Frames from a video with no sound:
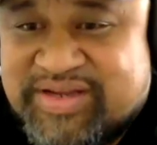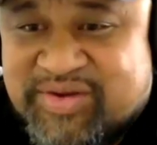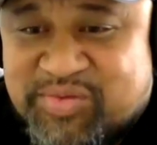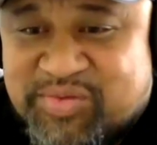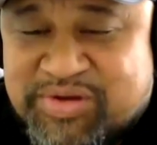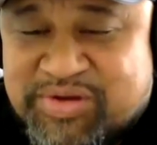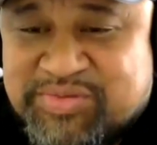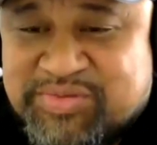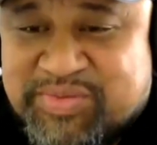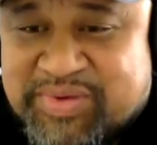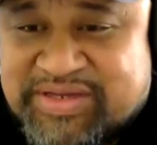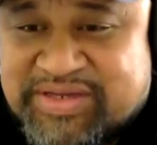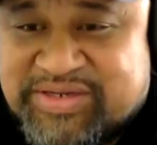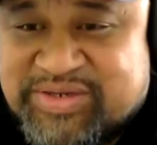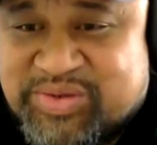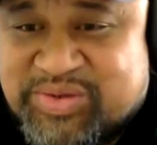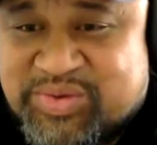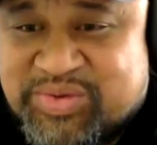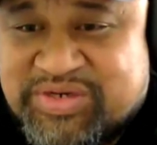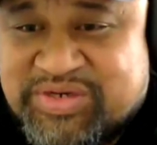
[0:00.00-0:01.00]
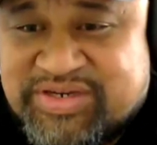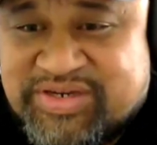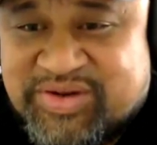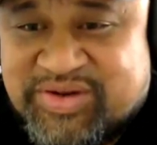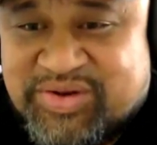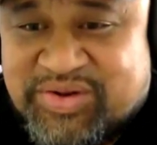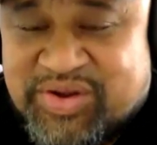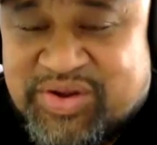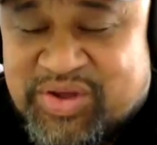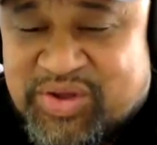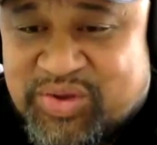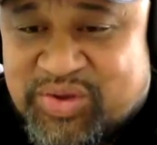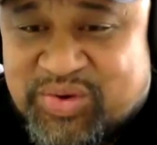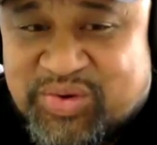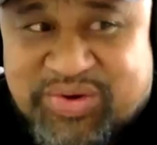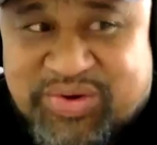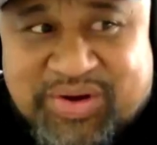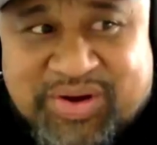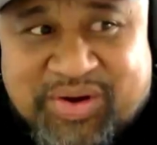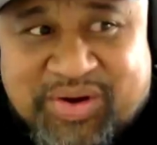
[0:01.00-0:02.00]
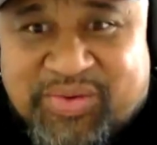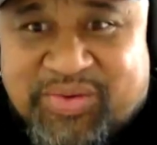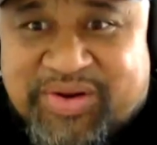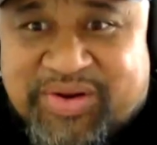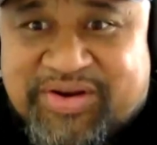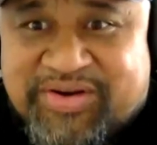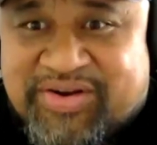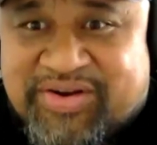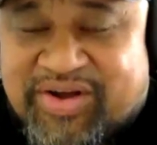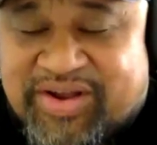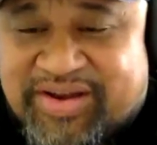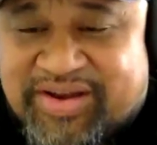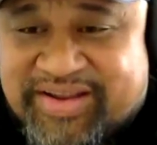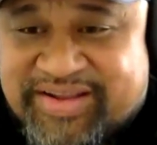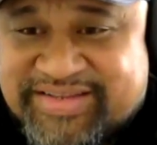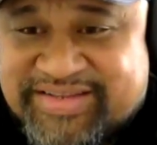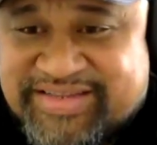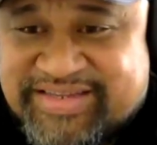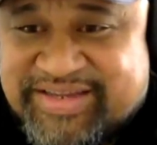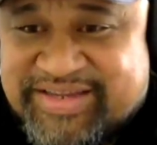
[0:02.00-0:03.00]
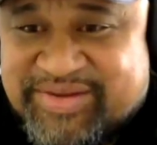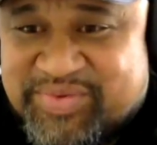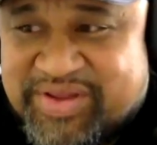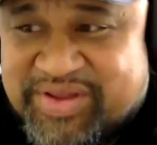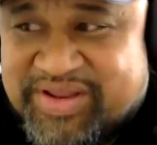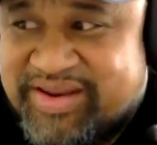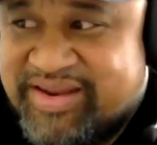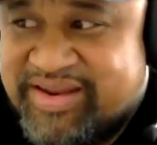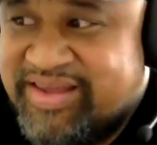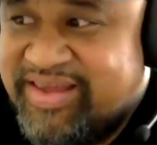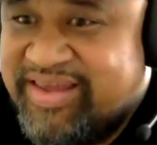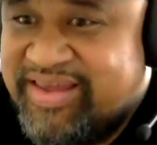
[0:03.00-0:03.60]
it almost makes you question your whole identity when,